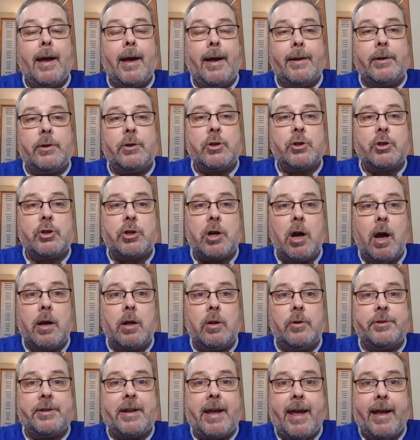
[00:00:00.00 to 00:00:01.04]
and
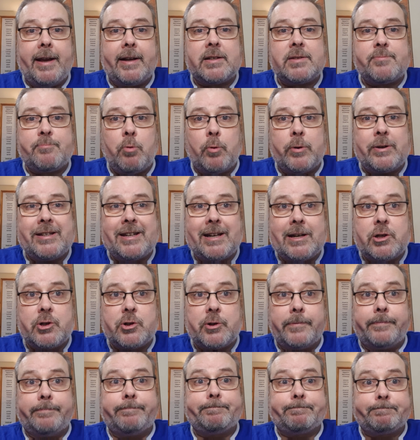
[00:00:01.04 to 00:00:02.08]
child
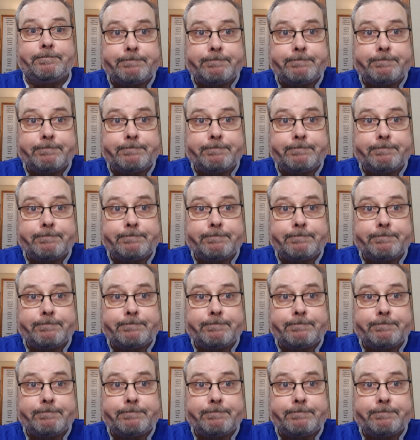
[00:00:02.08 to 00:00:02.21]
exploitation.